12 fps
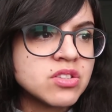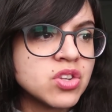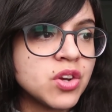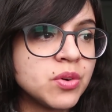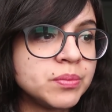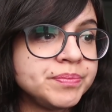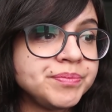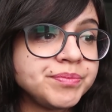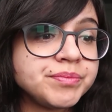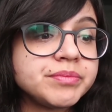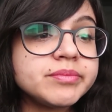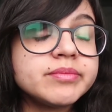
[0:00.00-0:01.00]
So
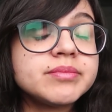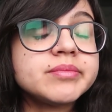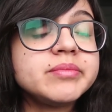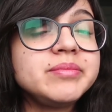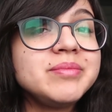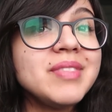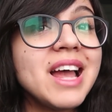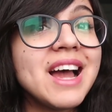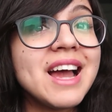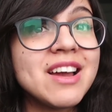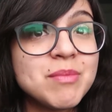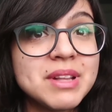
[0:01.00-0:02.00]

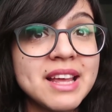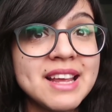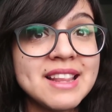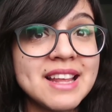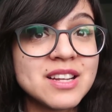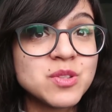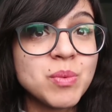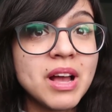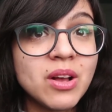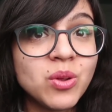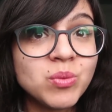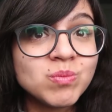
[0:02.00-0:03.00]
I have been liking that as
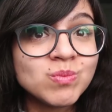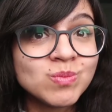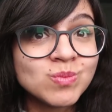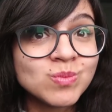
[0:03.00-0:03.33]
well,